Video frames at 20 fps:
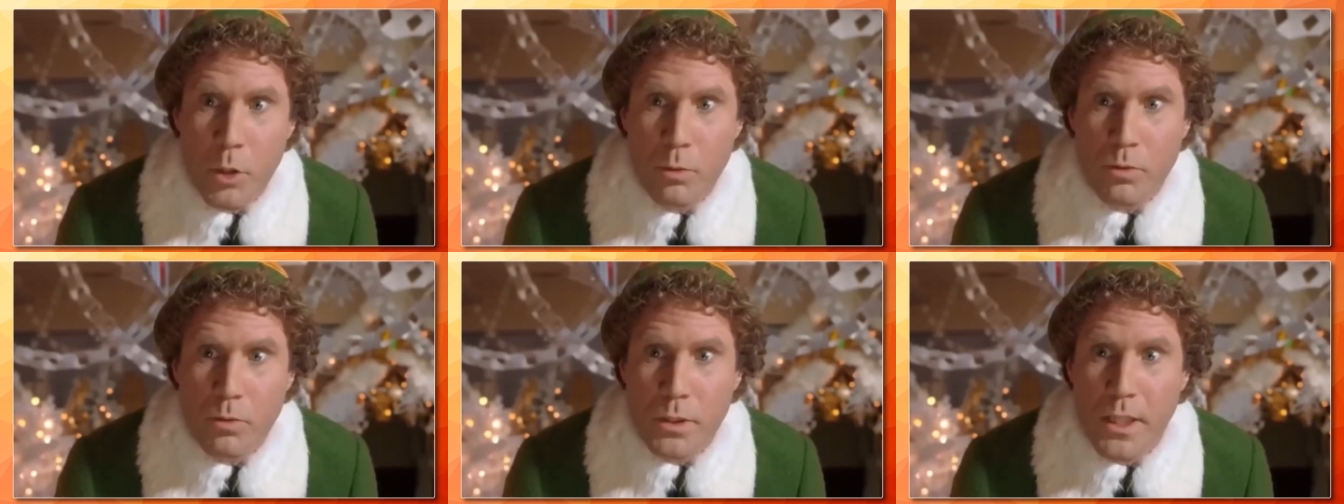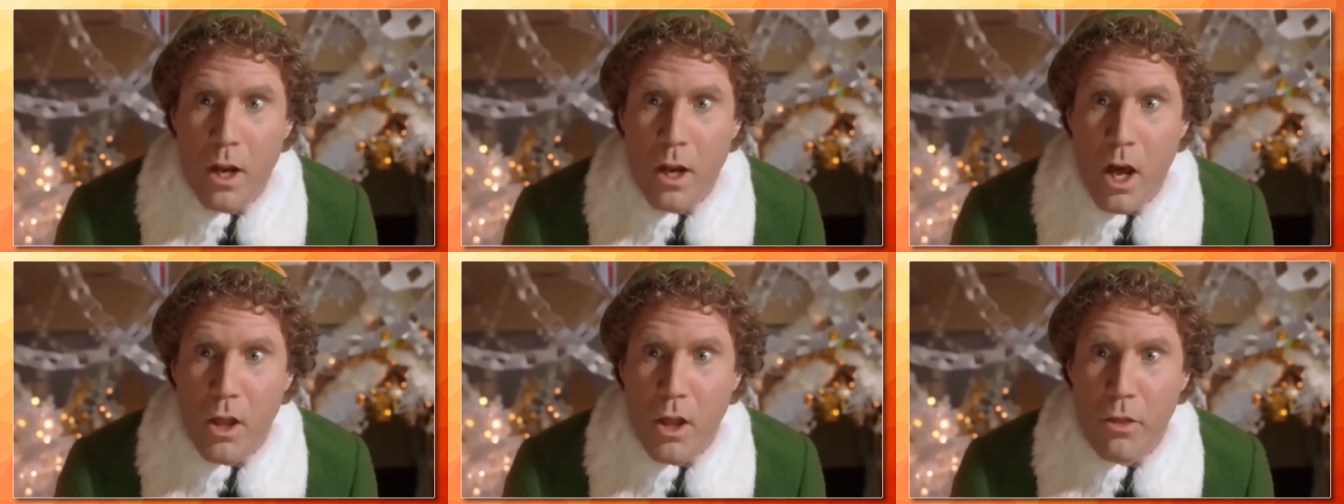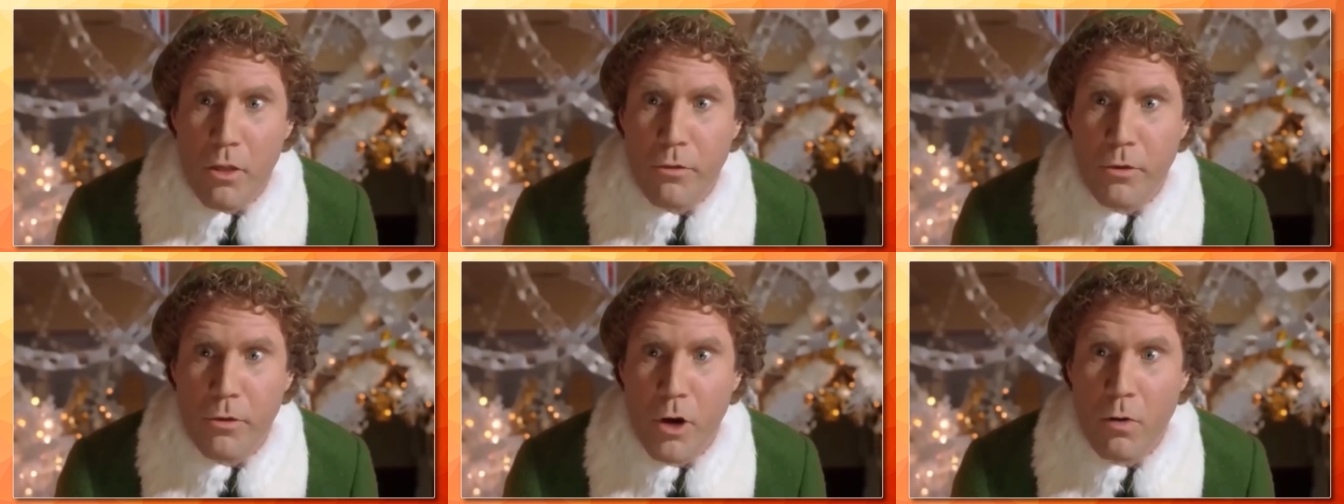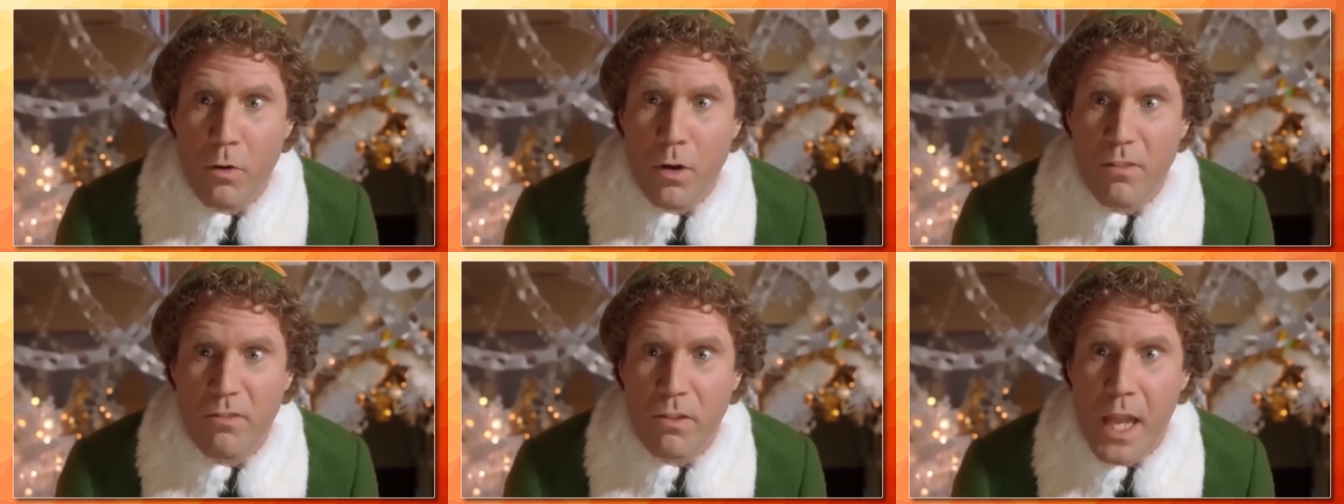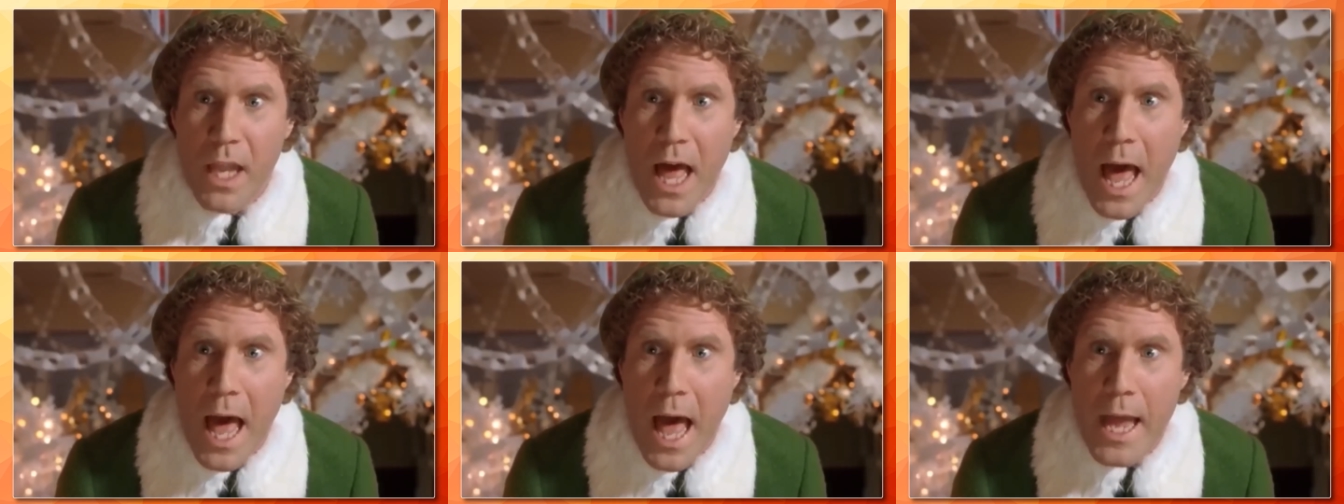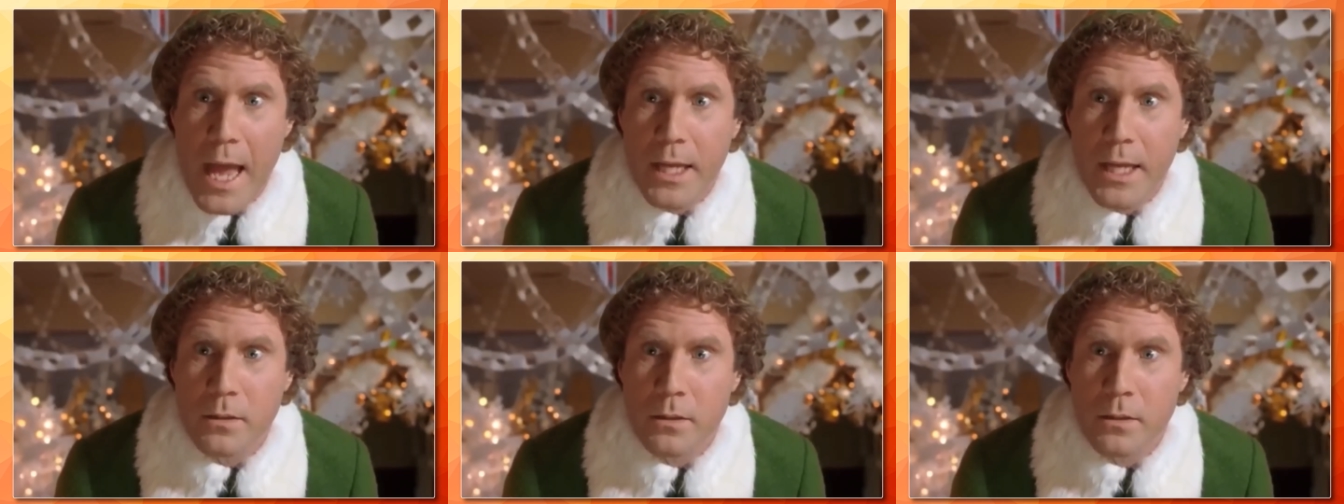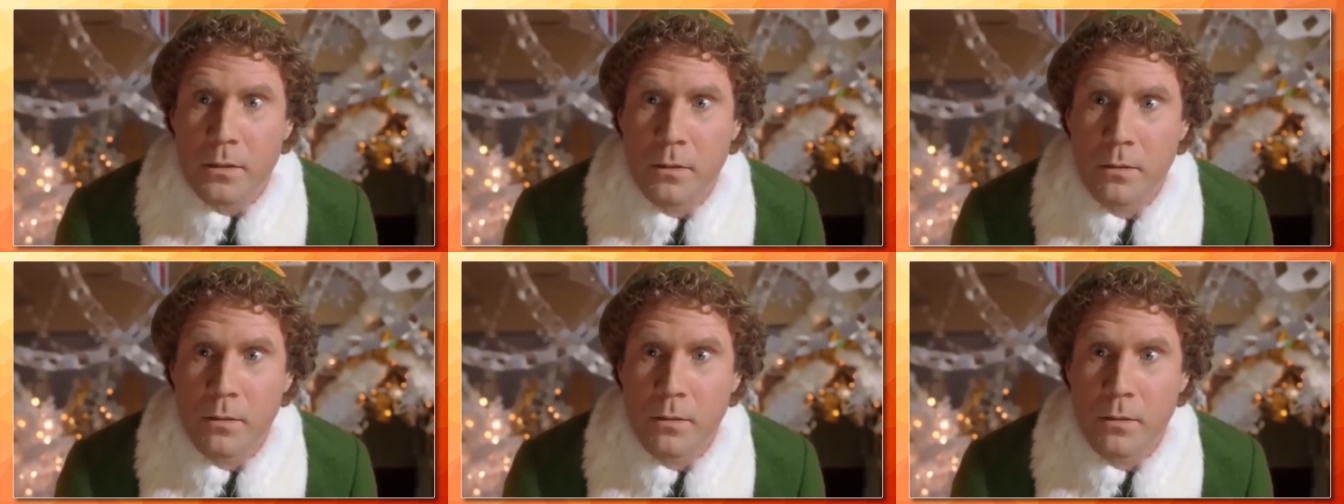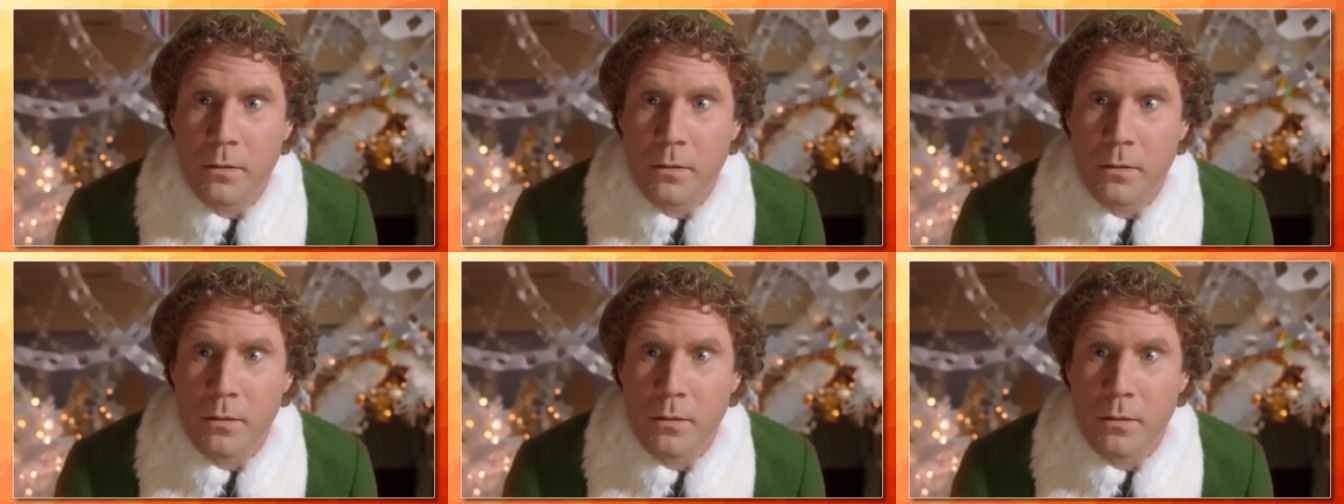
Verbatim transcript: You sit on a throne of lies.